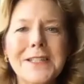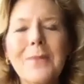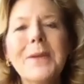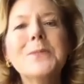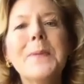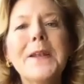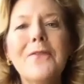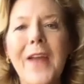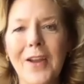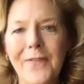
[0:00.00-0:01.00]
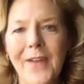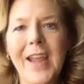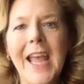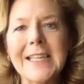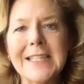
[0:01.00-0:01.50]
Tell me, it's been a very,
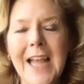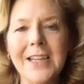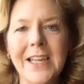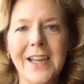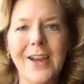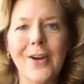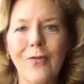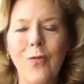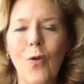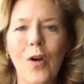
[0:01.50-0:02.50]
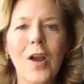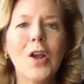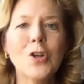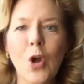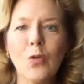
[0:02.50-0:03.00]
very exciting year for
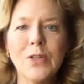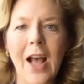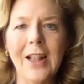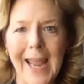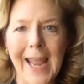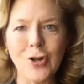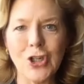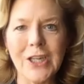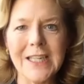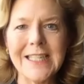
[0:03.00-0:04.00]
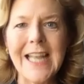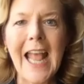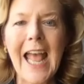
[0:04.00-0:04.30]
Total Energies.